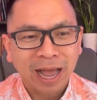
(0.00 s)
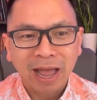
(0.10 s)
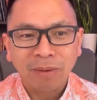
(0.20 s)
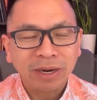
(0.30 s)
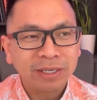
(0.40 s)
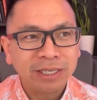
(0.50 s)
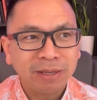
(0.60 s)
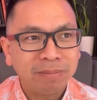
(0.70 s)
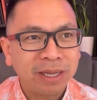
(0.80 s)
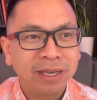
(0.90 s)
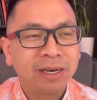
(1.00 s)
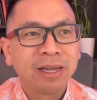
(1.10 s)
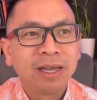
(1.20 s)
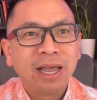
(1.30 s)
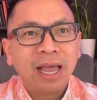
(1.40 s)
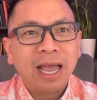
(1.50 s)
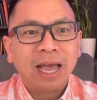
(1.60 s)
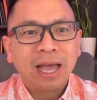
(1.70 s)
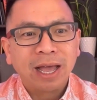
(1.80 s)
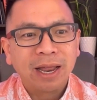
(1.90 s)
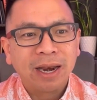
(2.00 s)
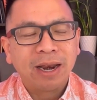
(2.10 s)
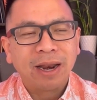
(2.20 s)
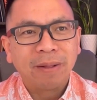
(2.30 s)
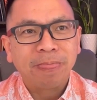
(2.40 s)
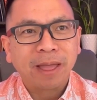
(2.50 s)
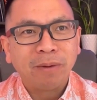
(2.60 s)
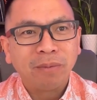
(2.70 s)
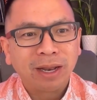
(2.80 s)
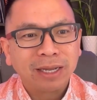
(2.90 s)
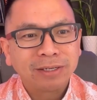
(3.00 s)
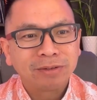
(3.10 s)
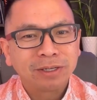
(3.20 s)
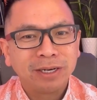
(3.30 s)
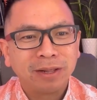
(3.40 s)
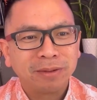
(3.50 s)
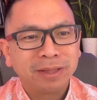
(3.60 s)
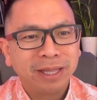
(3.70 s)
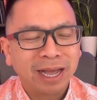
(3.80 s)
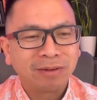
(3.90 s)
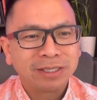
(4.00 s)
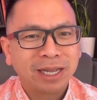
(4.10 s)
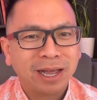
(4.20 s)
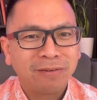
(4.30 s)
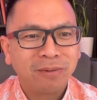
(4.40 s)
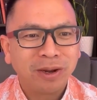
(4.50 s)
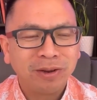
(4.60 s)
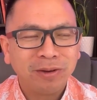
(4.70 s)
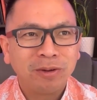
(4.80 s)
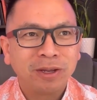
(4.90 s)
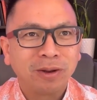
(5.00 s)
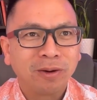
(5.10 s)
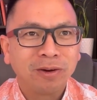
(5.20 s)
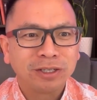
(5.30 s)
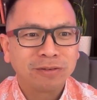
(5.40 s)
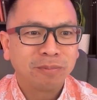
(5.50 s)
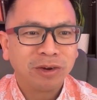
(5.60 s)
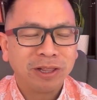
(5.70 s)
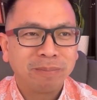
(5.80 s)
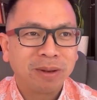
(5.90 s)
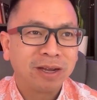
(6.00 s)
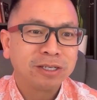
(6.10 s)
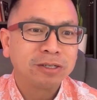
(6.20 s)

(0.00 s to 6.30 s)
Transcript: I went deep in, and I realized there was another thing outside of what you can learn just from reading the blogs.